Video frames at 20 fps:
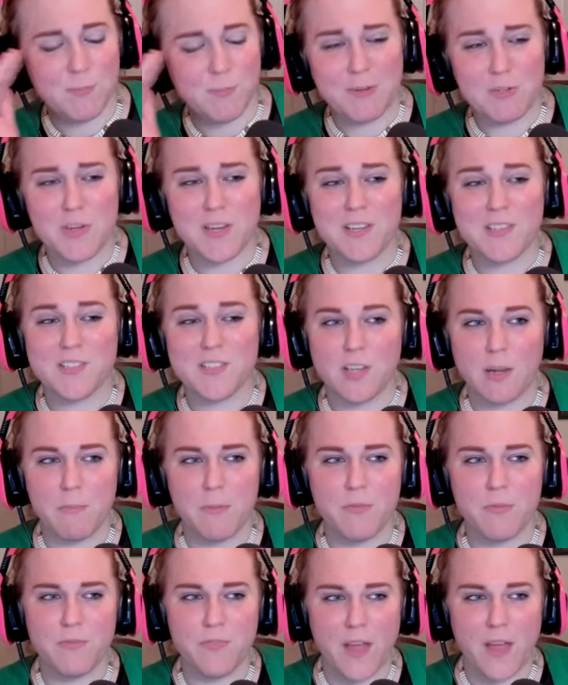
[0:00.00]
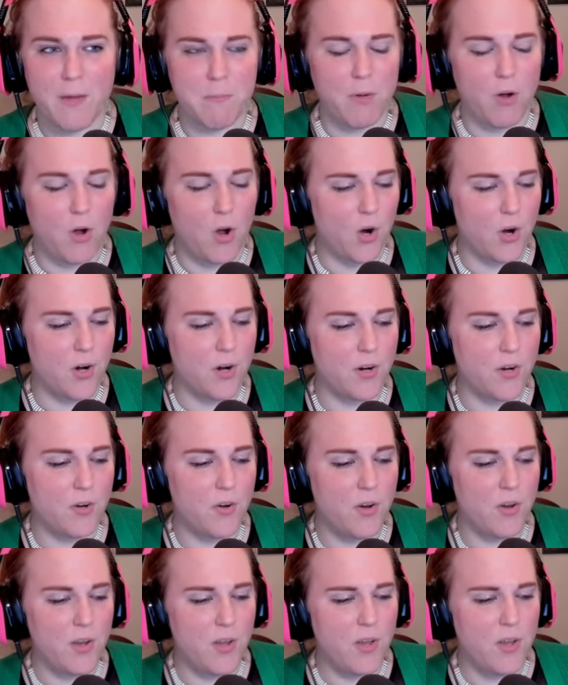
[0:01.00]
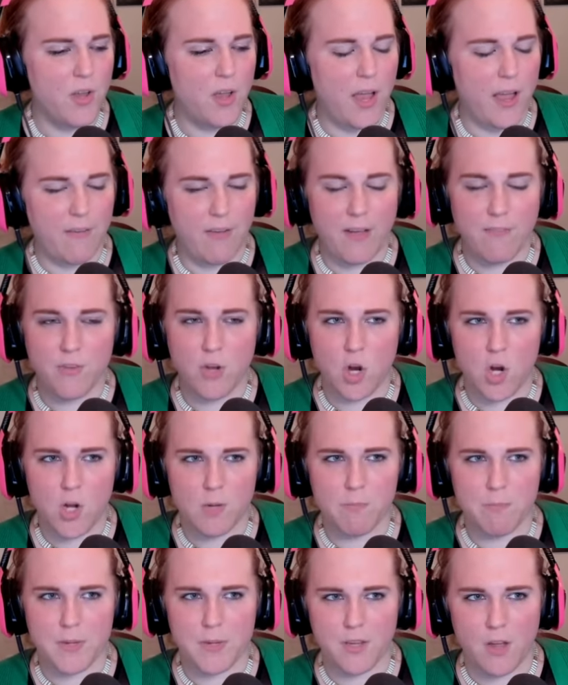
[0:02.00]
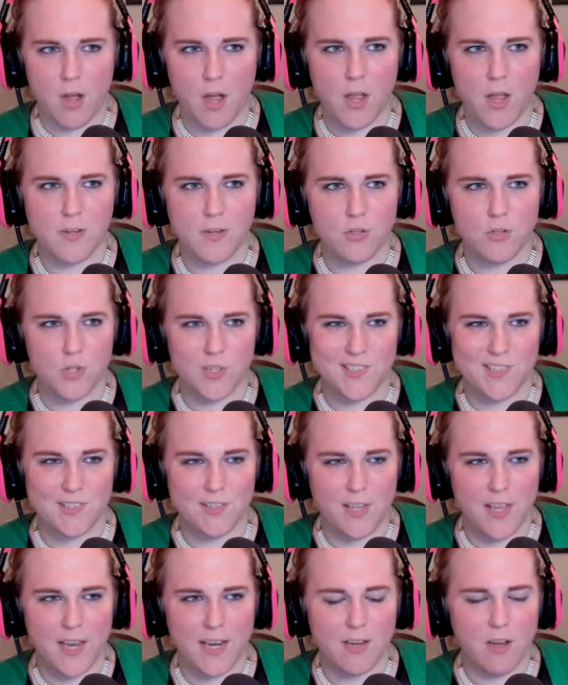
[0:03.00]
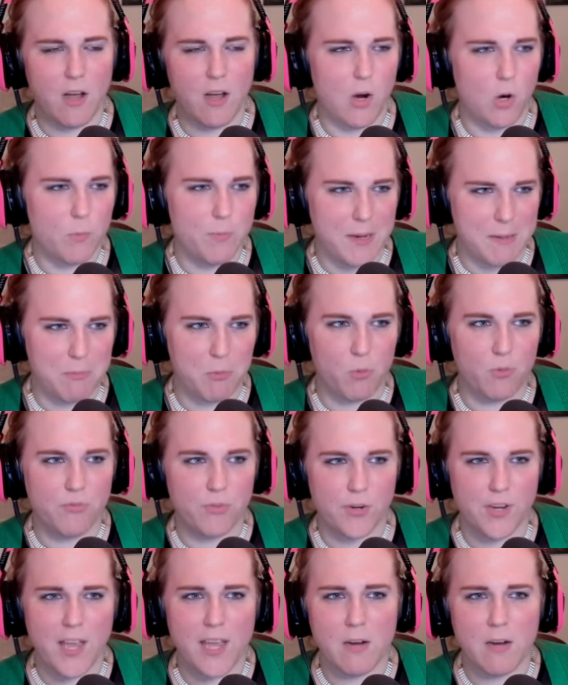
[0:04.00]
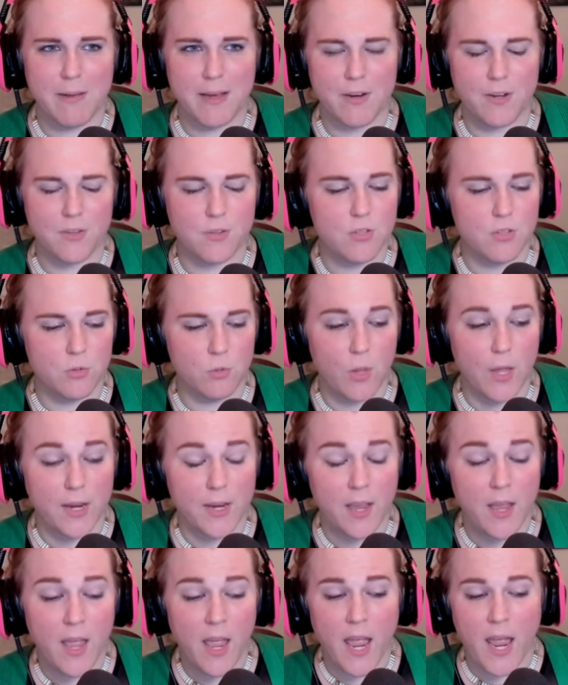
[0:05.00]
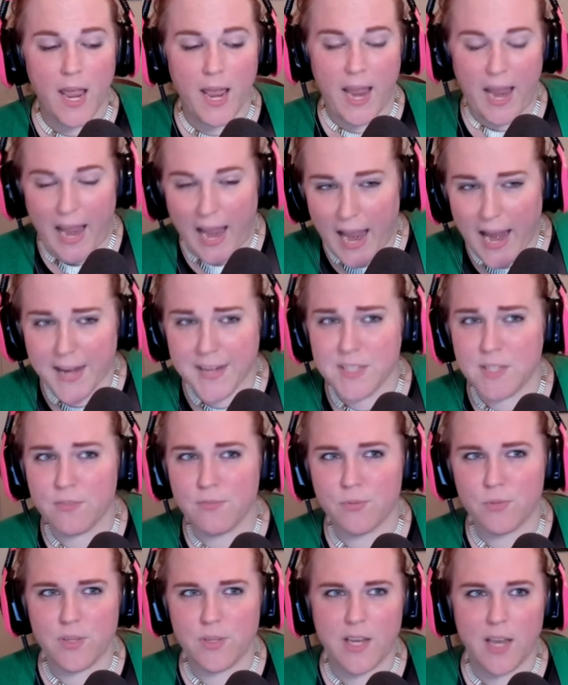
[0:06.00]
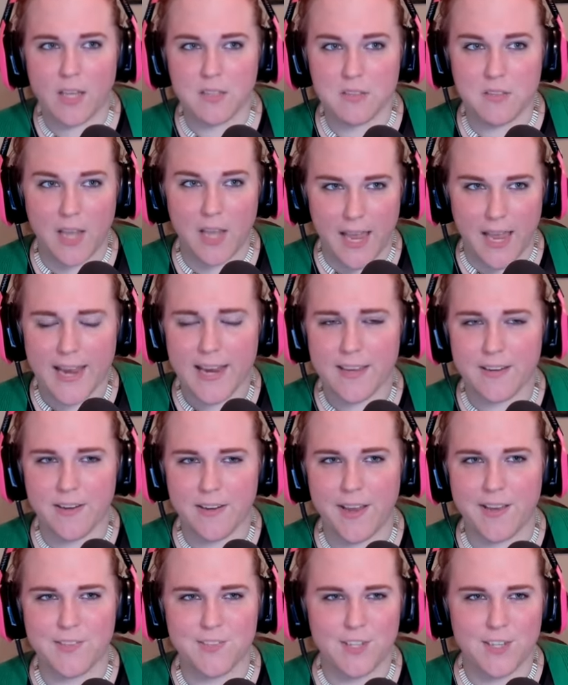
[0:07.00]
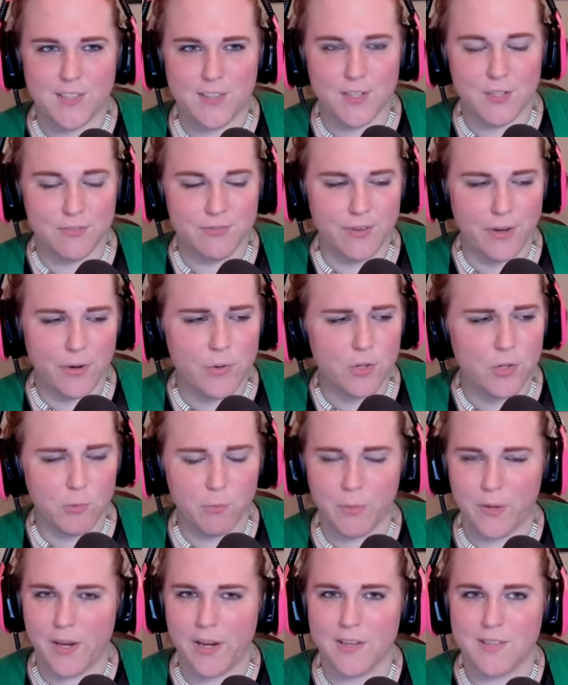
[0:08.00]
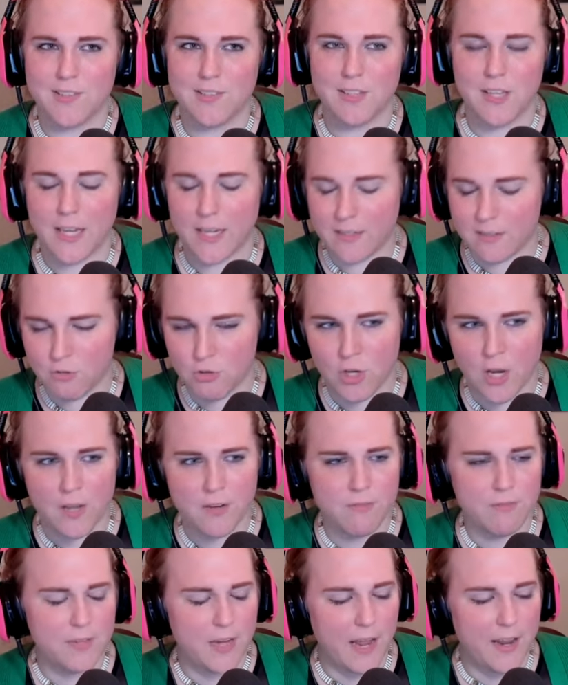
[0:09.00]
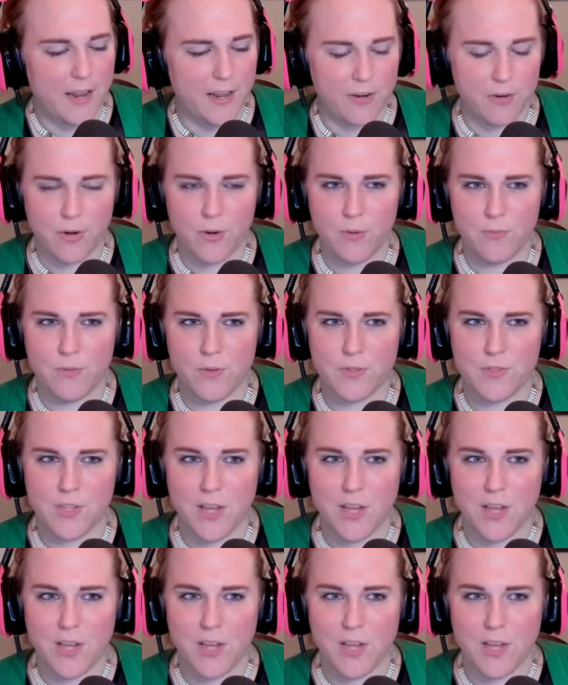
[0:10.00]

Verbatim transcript: especially because some of them are have gone beyond just like oh people will forget about it to like actively antagonizing their voter base like john I, I, don't know if that.